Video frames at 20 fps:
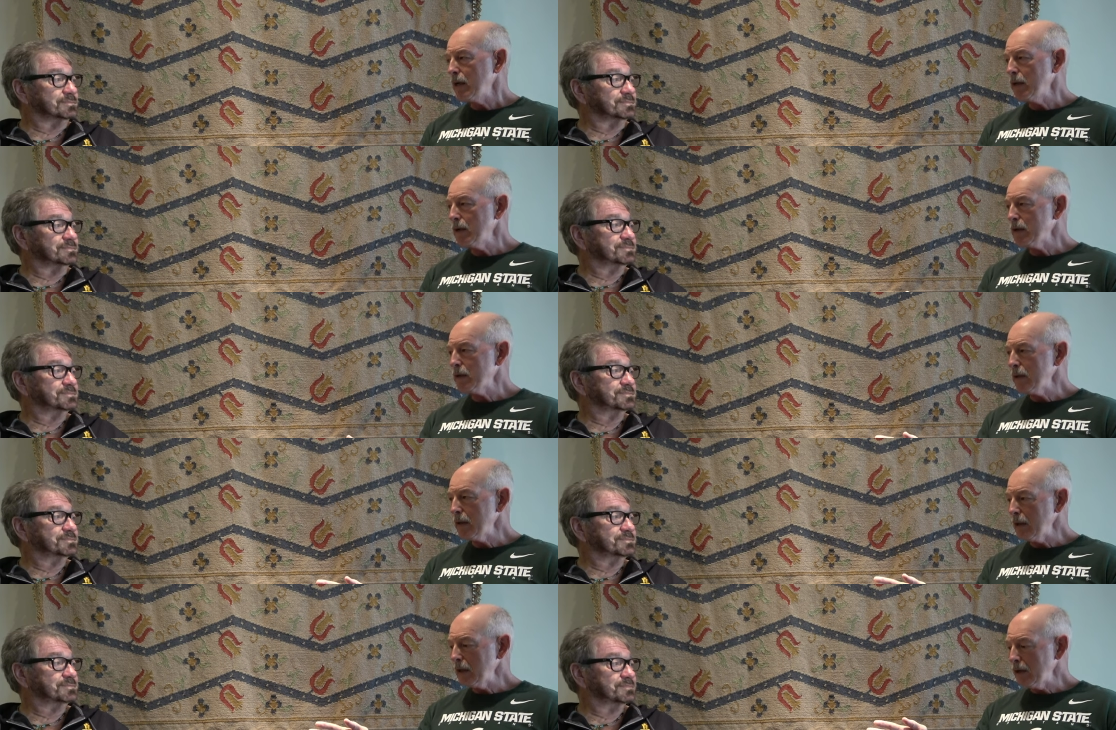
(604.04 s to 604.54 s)
Speaker 1: You
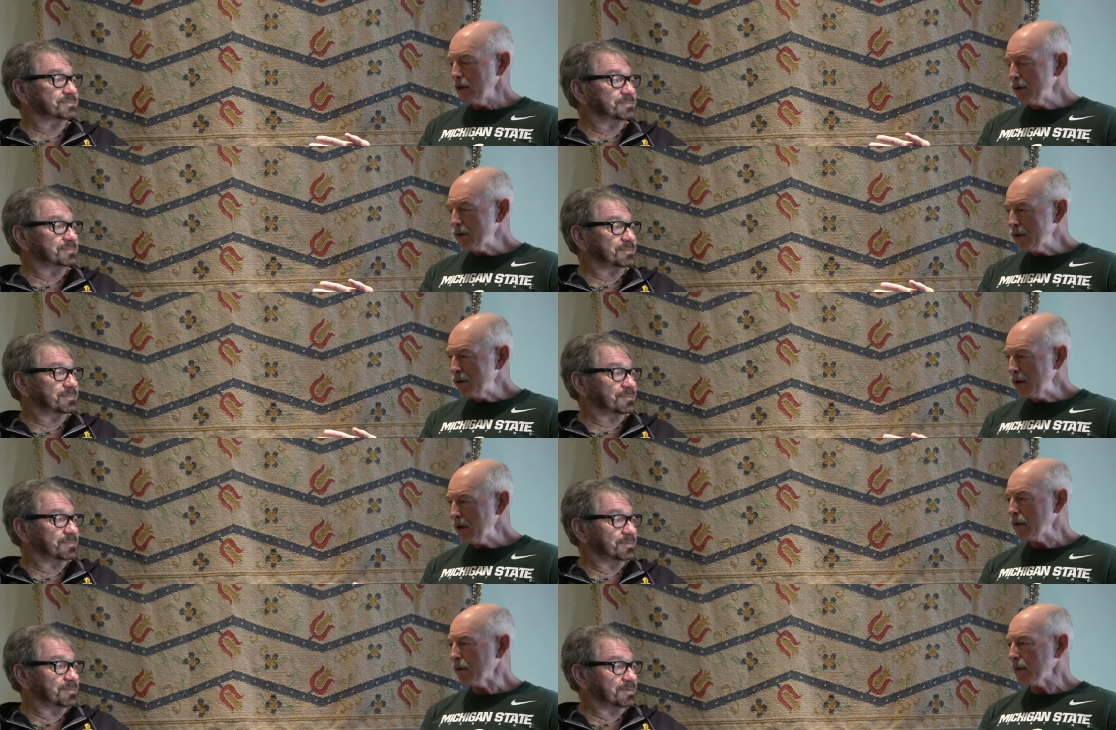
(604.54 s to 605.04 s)
see
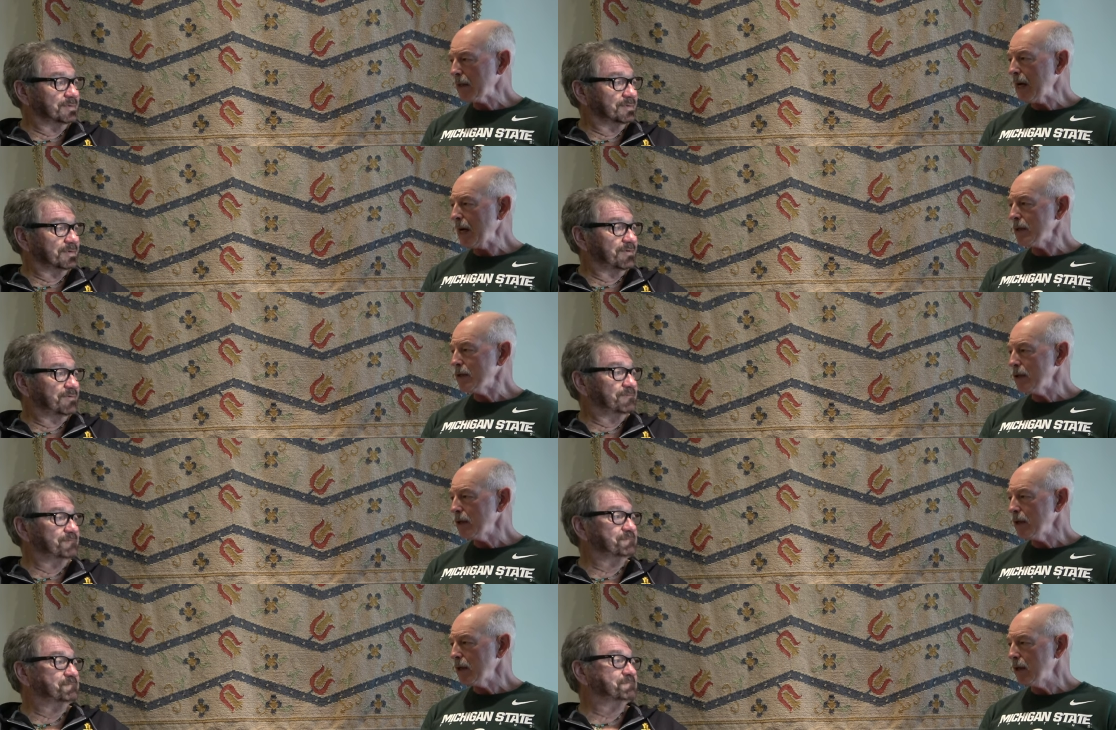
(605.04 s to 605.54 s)

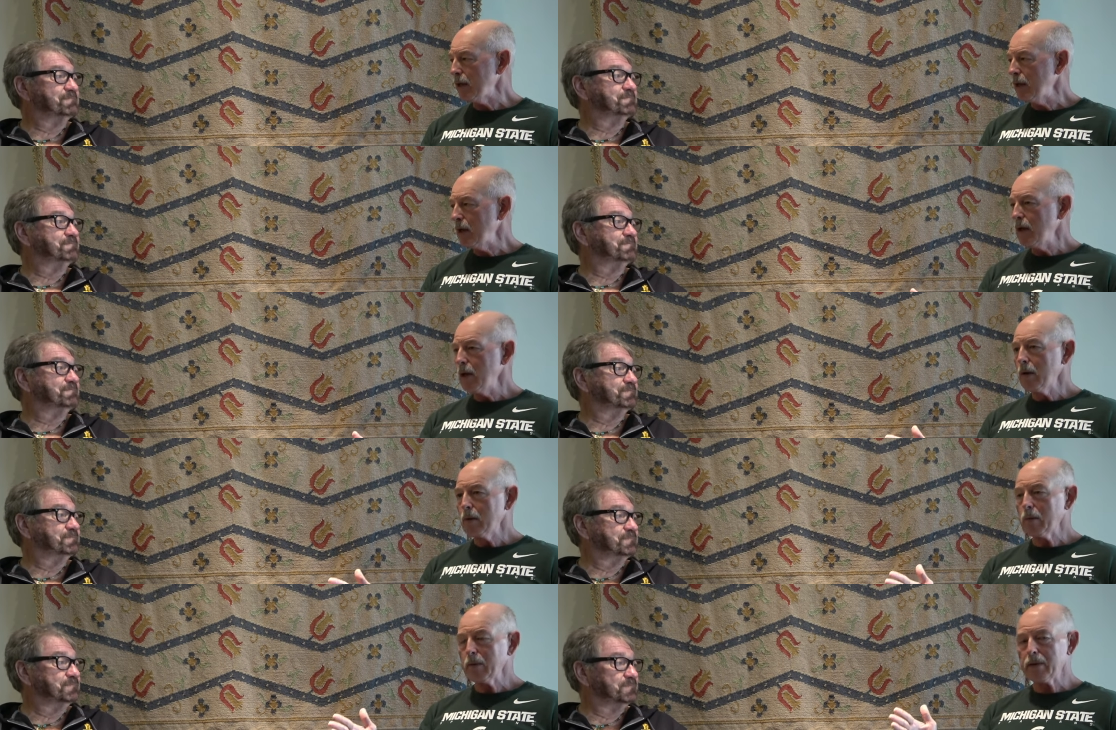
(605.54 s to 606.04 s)
shikotachi,
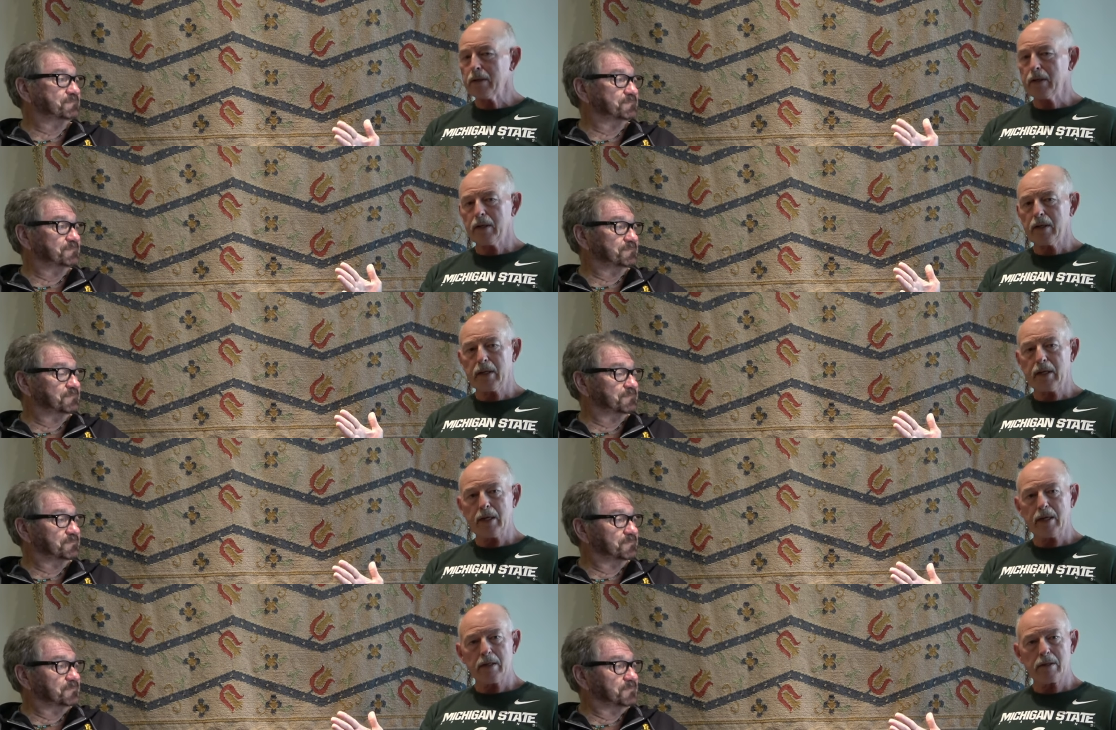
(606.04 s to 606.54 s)
with the
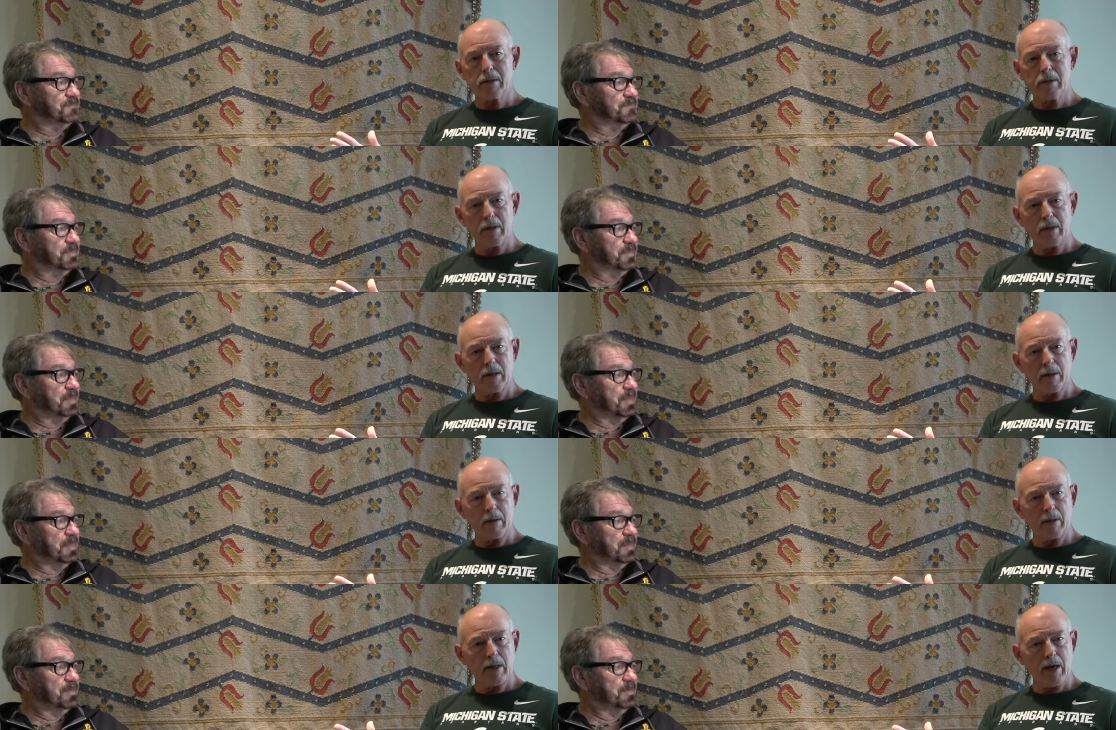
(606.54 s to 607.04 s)
knees in
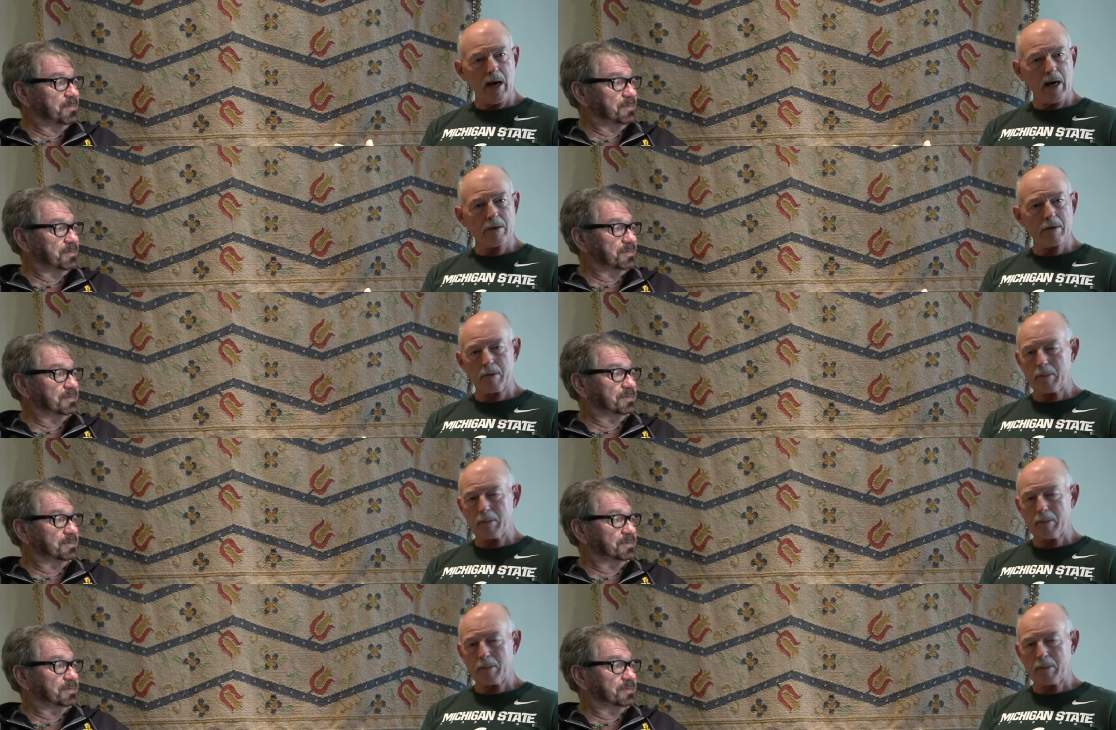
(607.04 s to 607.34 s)
a natural